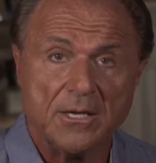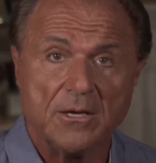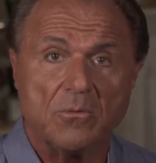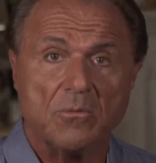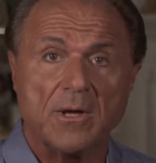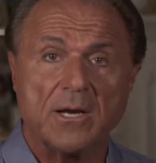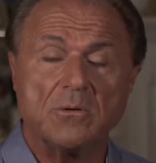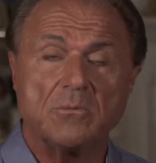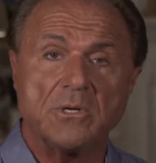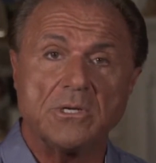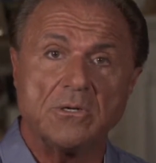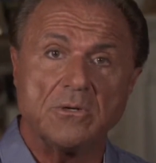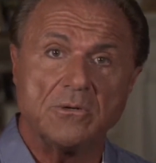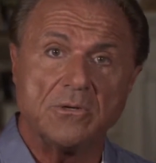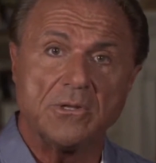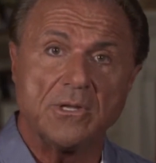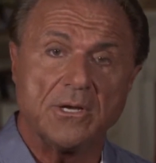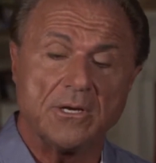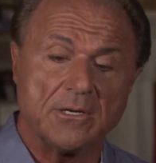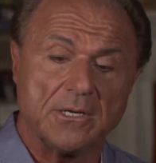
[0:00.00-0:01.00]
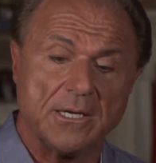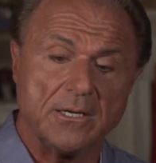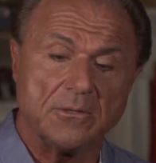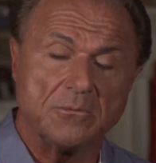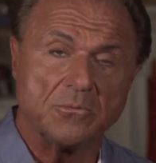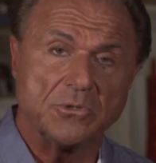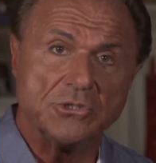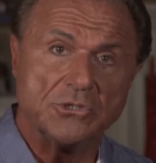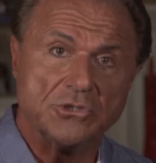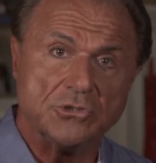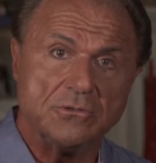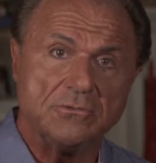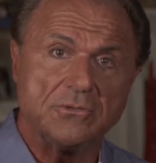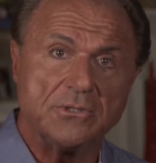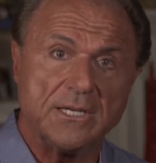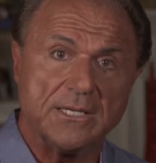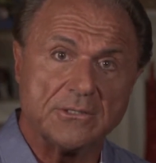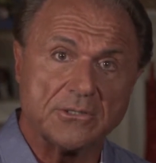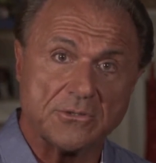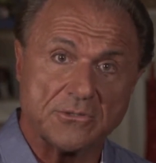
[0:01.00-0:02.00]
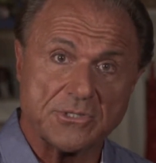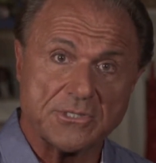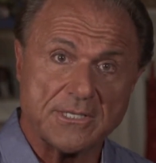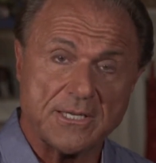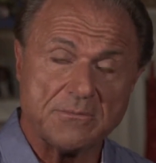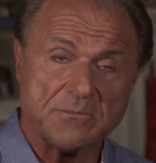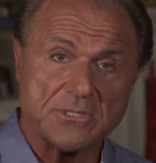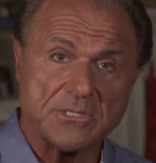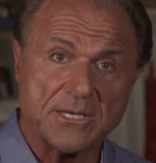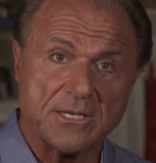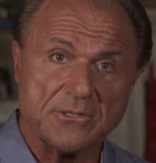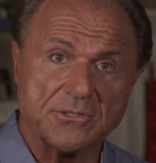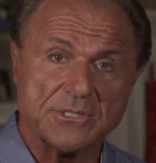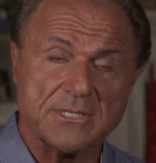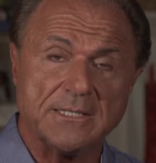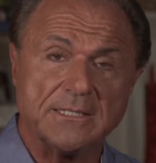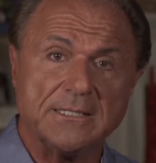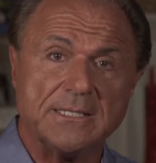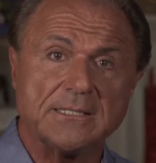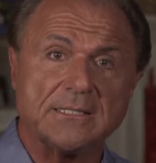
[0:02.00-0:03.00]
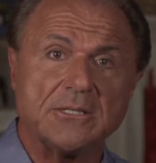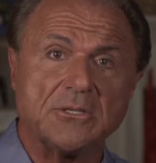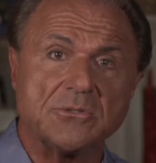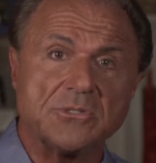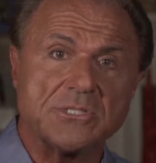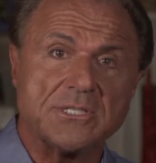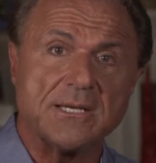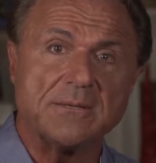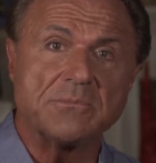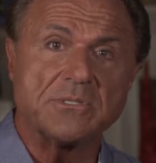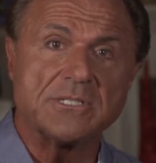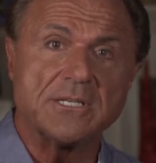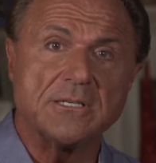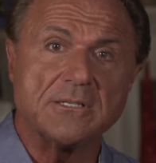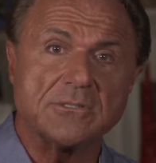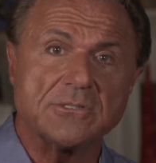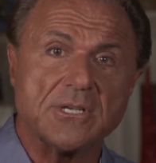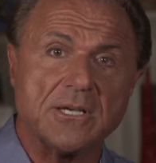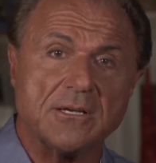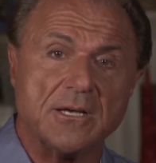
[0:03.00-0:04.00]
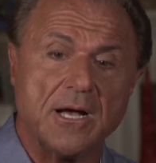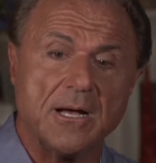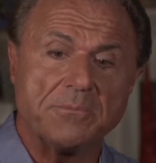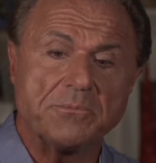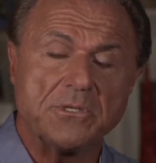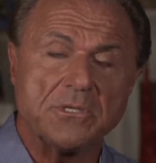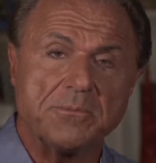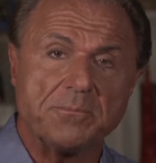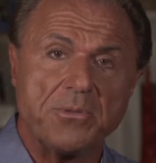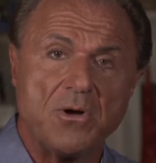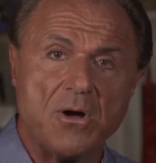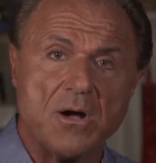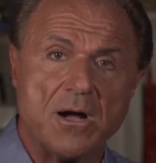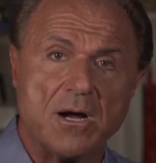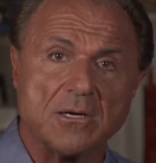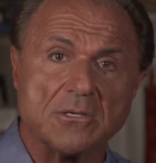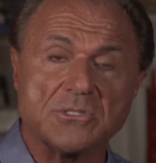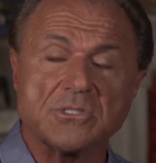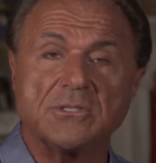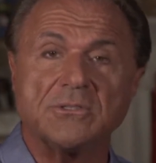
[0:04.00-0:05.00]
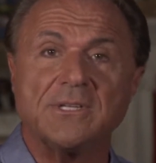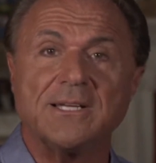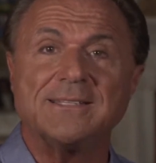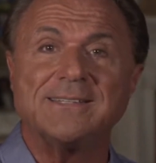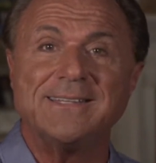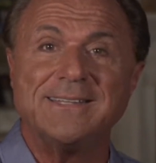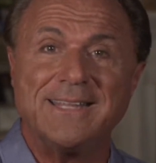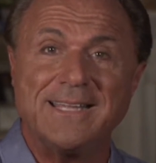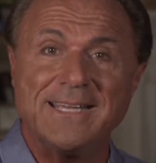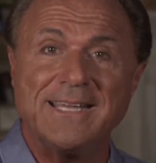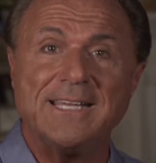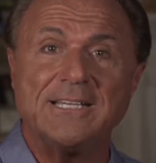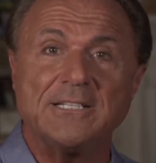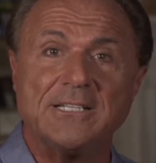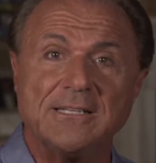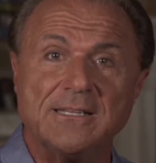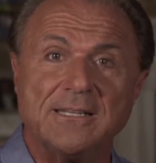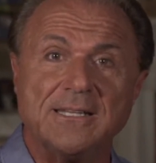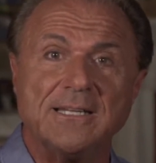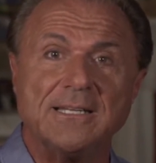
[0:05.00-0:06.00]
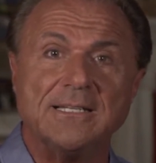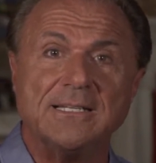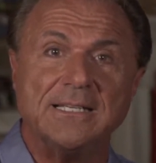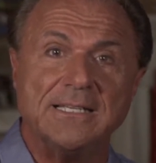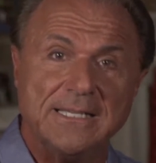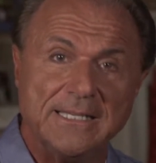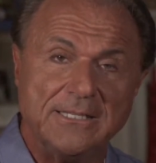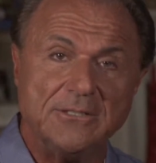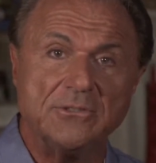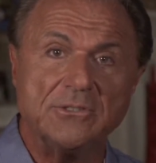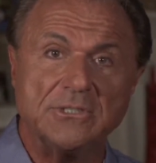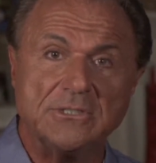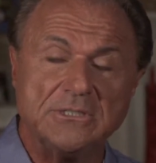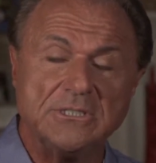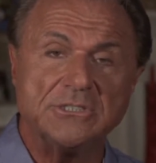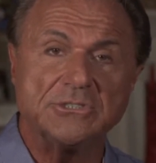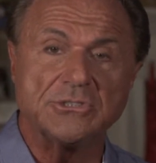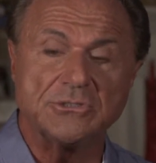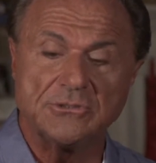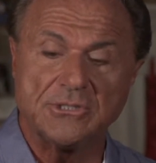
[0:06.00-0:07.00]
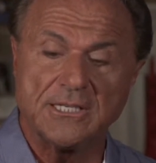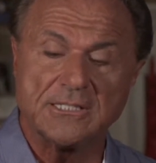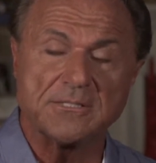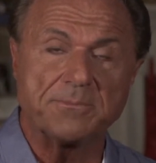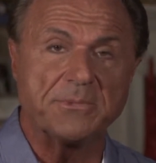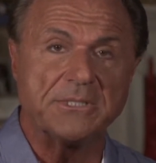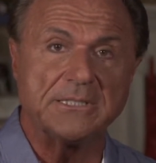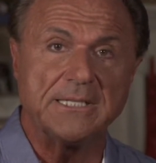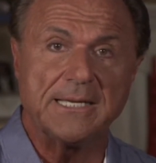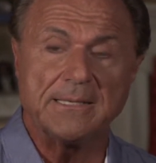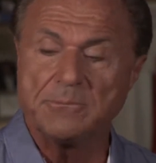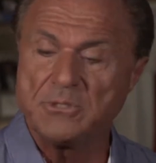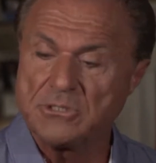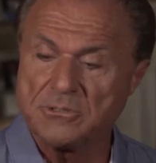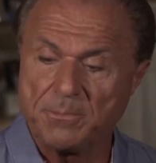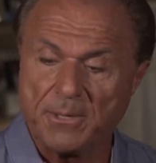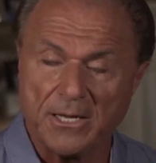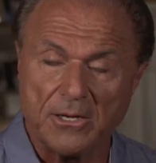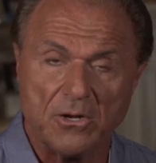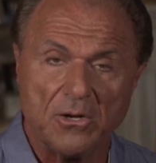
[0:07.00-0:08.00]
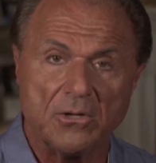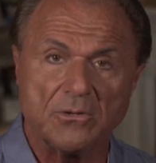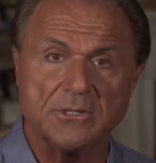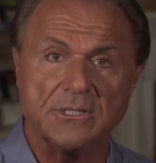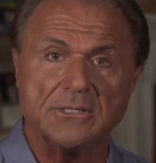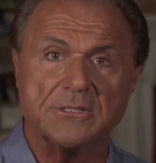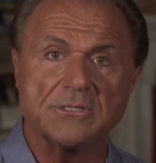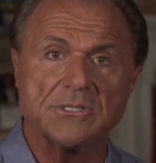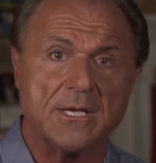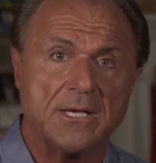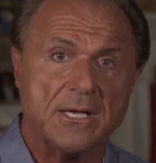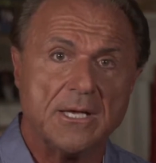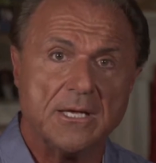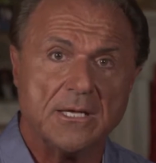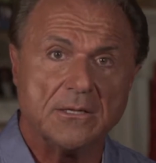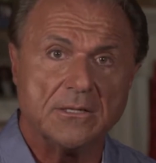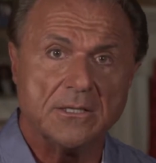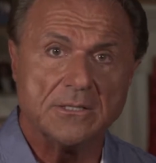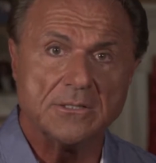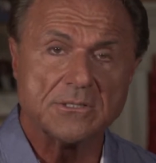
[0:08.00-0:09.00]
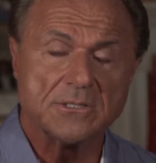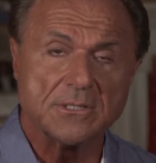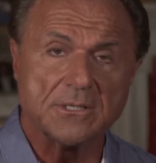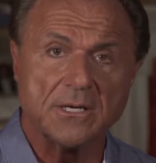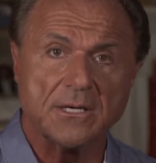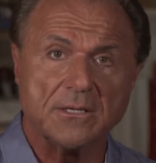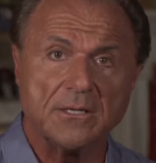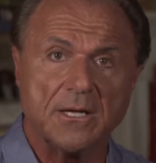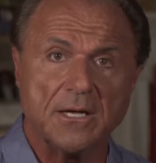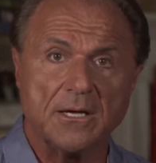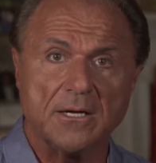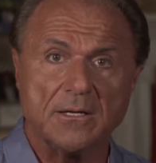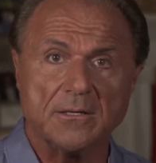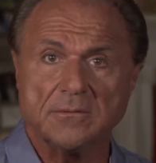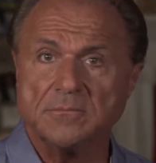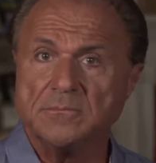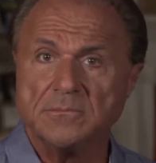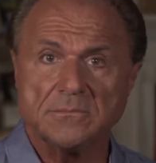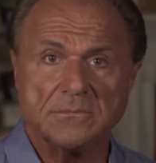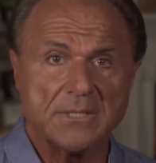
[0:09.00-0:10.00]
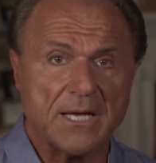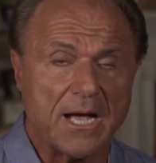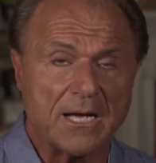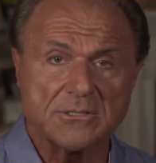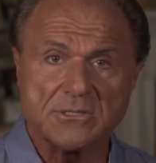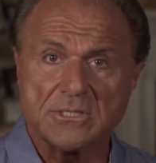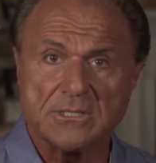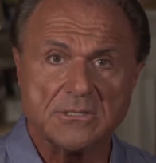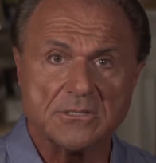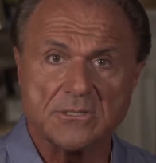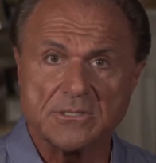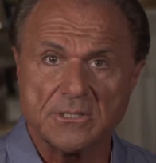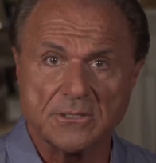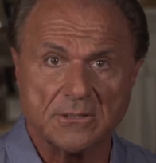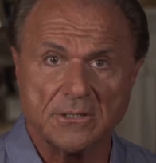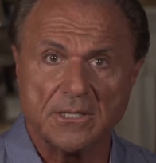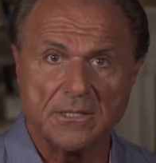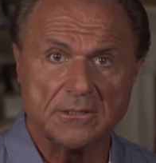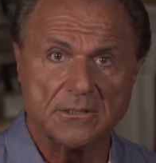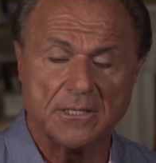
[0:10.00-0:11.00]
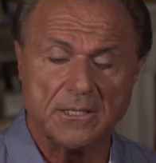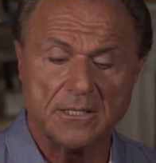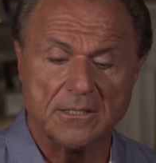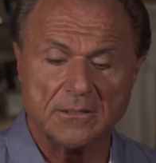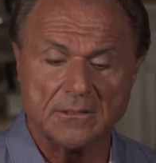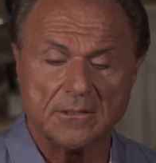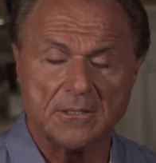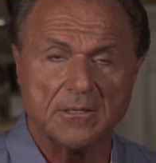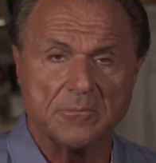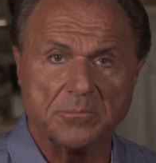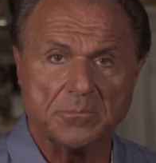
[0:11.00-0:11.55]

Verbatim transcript: why don't we go in there and rejuvenate those stem cells and get those stem cells up to par so that they can then heal the tissue that's been damaged by all these, these uh, uh, toxins and, and, and uh,